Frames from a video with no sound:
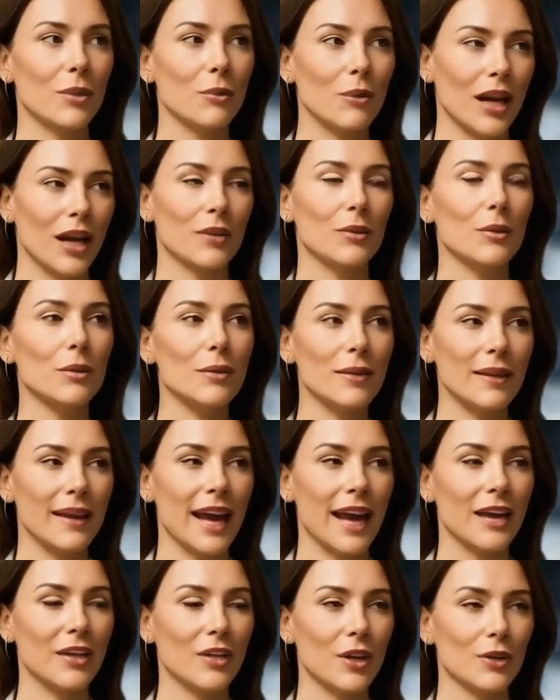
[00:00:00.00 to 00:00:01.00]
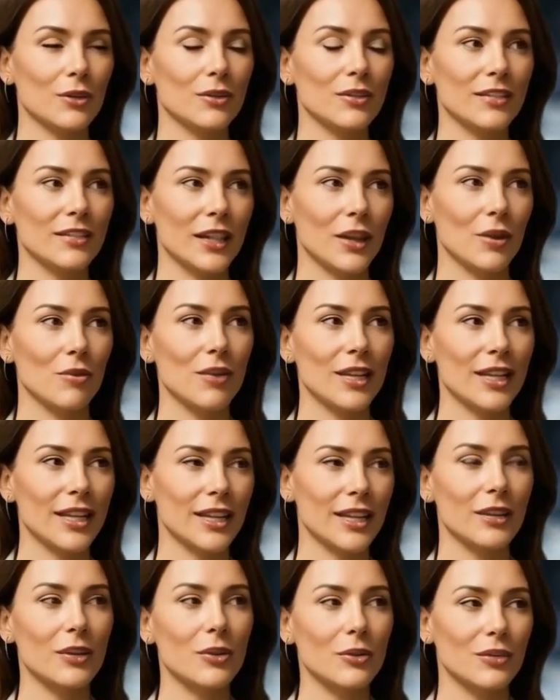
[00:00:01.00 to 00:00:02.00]
Now, once your body begins
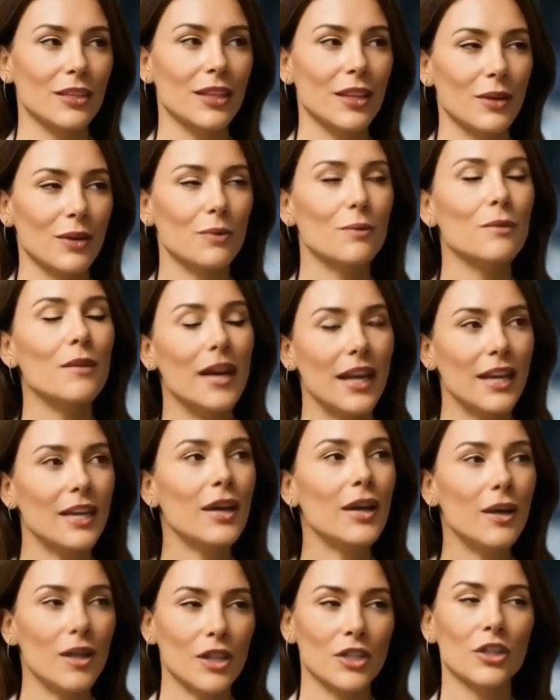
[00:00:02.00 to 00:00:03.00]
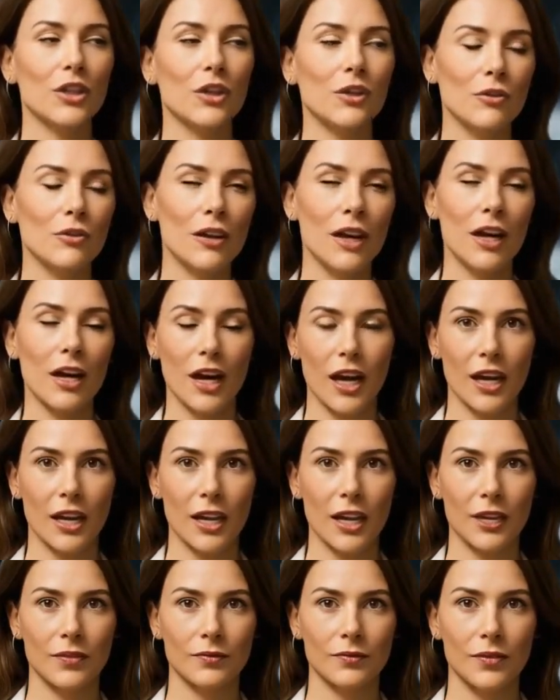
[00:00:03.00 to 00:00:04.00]
to reawaken, it's time to feed that
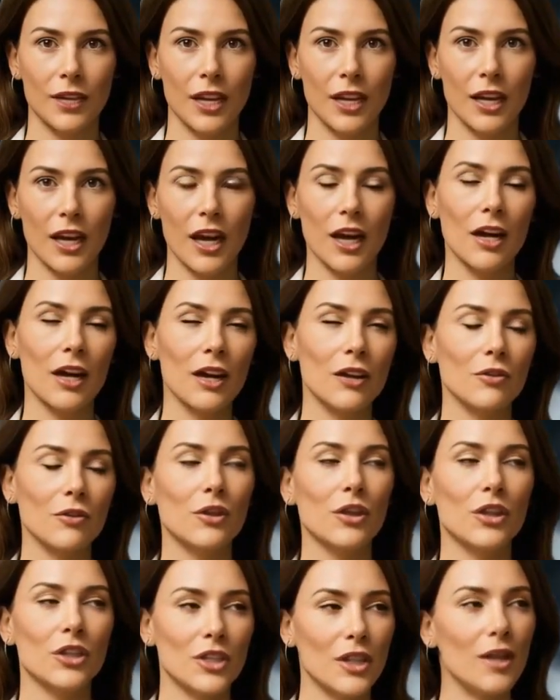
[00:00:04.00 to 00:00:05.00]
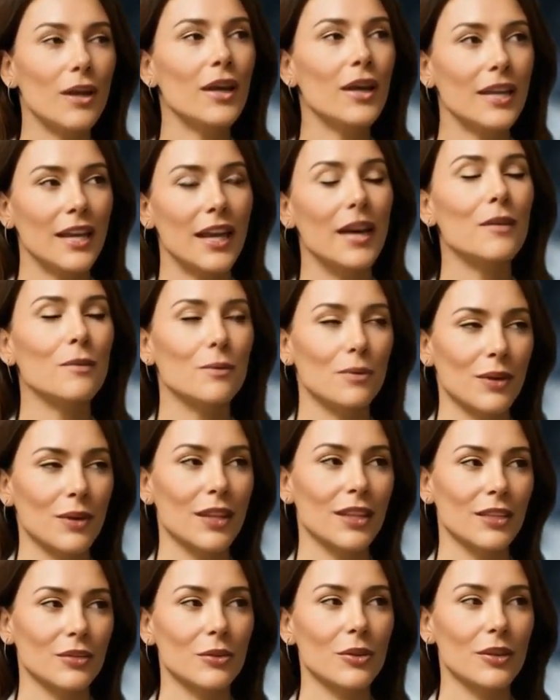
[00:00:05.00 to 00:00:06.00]
energy directly into the erectile
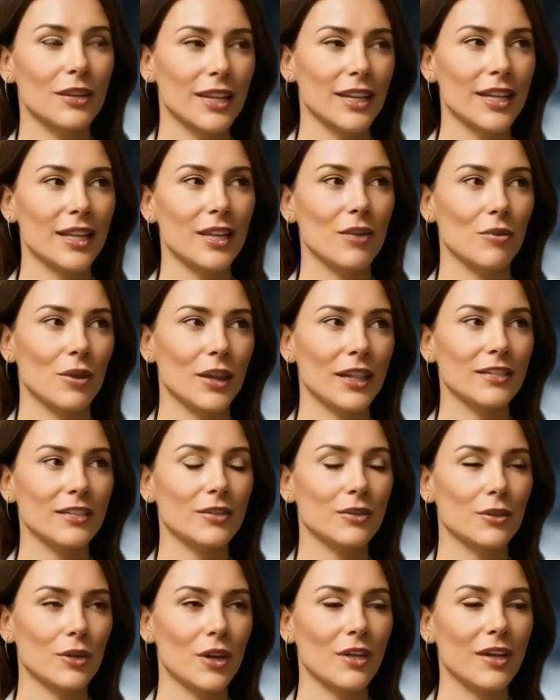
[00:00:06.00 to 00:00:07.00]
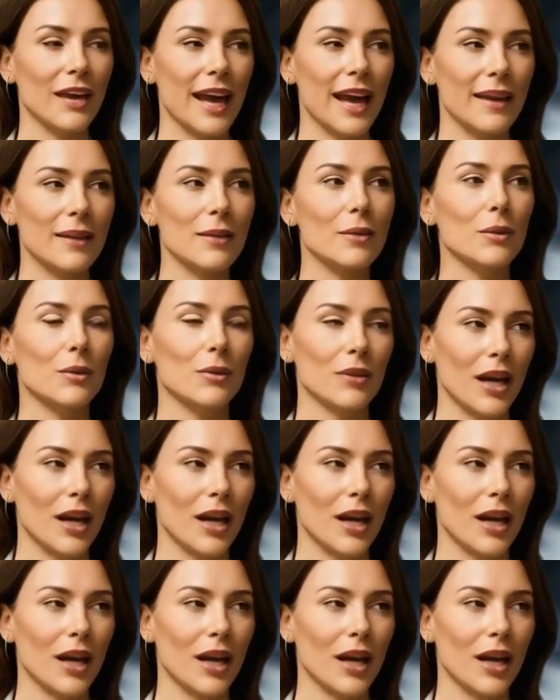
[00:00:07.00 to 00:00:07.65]
tissues, where strength is built.